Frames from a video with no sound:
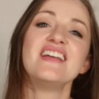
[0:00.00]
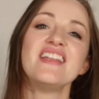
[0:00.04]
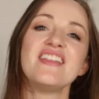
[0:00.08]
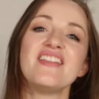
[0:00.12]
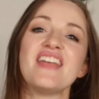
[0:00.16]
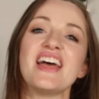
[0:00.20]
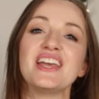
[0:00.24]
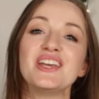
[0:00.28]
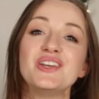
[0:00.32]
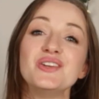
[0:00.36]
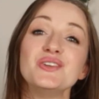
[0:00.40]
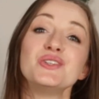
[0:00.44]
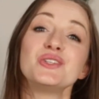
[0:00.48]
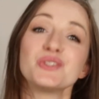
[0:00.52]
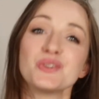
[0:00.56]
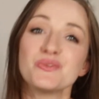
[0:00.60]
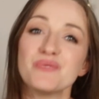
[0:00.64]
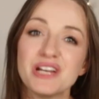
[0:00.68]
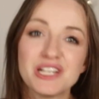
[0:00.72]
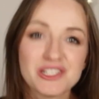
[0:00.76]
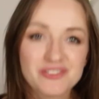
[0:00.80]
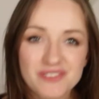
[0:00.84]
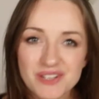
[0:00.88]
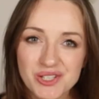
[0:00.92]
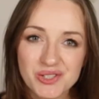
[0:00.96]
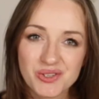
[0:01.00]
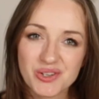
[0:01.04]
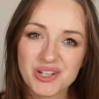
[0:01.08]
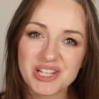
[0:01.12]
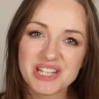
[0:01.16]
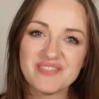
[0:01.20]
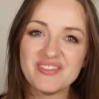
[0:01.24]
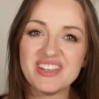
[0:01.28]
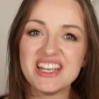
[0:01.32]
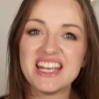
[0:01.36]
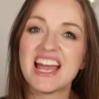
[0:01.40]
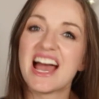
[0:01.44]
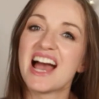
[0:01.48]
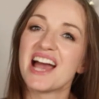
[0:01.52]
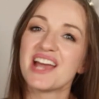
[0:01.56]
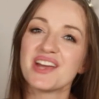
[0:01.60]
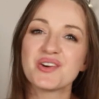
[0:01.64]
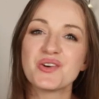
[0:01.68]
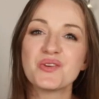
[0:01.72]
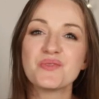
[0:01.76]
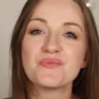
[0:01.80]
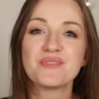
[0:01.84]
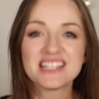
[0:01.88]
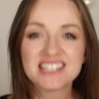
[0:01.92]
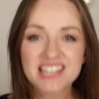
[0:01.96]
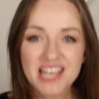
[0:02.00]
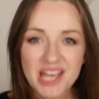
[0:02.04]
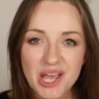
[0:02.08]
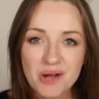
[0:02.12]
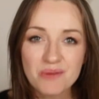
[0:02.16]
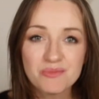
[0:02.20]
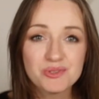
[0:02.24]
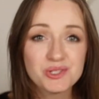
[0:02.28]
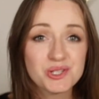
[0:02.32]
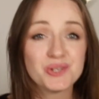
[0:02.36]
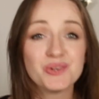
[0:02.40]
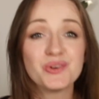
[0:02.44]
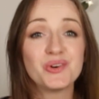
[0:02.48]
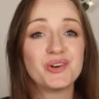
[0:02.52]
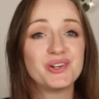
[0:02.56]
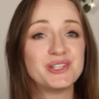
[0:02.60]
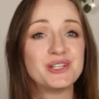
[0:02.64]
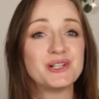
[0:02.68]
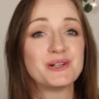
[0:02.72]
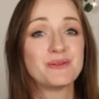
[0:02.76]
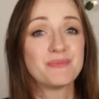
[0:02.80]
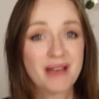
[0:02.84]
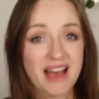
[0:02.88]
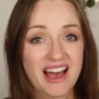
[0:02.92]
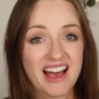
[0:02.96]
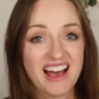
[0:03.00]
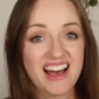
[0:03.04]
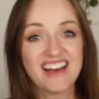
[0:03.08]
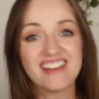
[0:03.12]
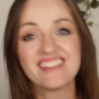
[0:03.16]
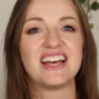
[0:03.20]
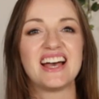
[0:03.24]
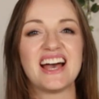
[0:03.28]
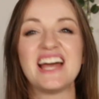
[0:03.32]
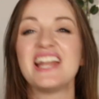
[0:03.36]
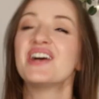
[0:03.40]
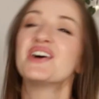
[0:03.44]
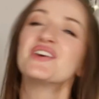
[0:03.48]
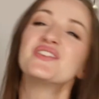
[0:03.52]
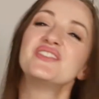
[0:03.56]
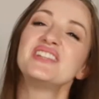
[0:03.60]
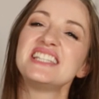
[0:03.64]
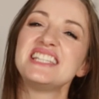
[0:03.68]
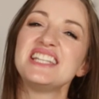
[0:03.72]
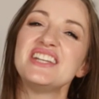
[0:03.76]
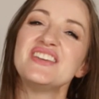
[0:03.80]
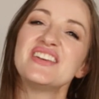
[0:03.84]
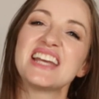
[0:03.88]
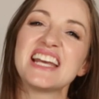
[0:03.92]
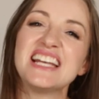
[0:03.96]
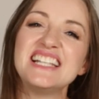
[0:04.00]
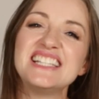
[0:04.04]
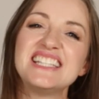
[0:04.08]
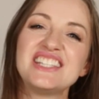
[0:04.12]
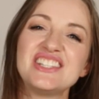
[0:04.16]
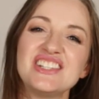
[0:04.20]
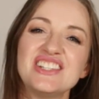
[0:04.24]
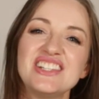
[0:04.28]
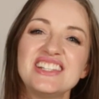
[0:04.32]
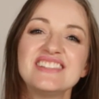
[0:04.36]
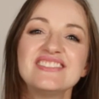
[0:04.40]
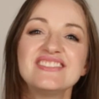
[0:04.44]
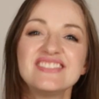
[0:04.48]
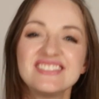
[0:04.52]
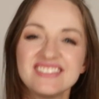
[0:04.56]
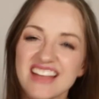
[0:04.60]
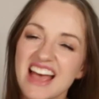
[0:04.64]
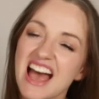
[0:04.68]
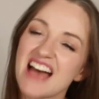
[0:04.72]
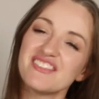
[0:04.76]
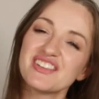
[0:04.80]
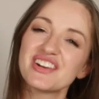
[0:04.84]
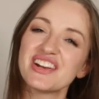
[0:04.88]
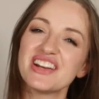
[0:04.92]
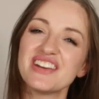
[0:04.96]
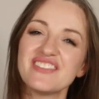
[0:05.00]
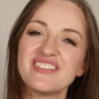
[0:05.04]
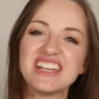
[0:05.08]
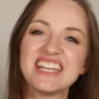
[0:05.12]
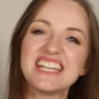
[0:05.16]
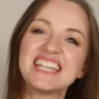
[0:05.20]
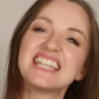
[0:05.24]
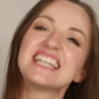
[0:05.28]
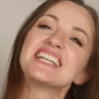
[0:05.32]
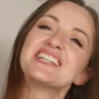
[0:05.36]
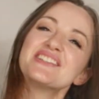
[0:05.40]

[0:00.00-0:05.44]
Thank you so much for joining me. I hope this helped you on your path, and I hope to see you again soon. Have a great week.